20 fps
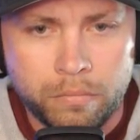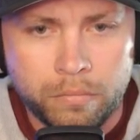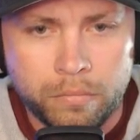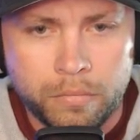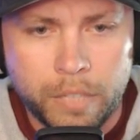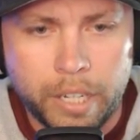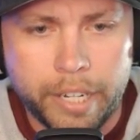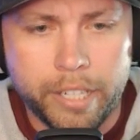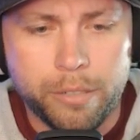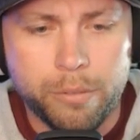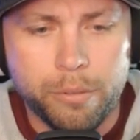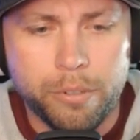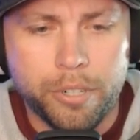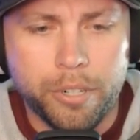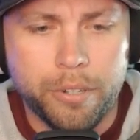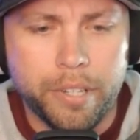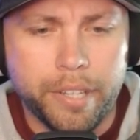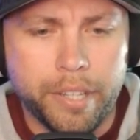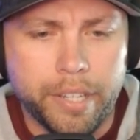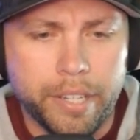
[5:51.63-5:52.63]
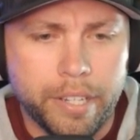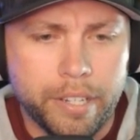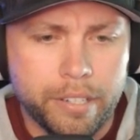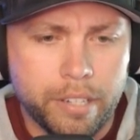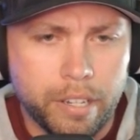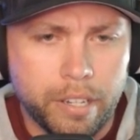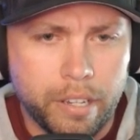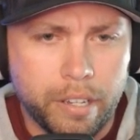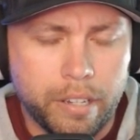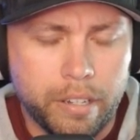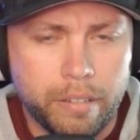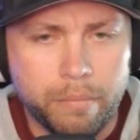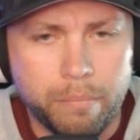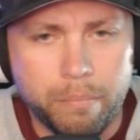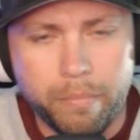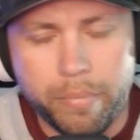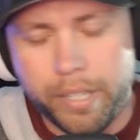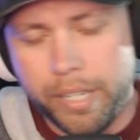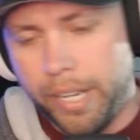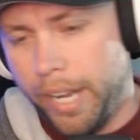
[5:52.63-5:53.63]
I guess we're doing this.
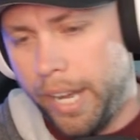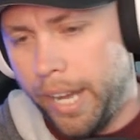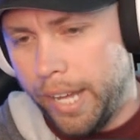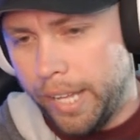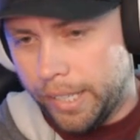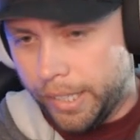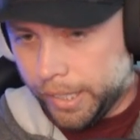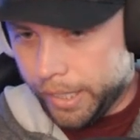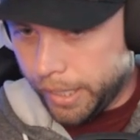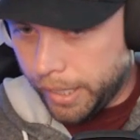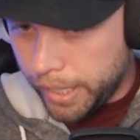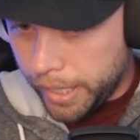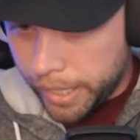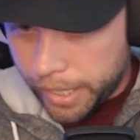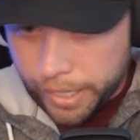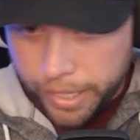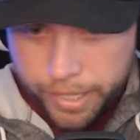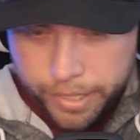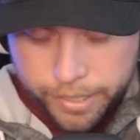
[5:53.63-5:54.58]
Golly, he's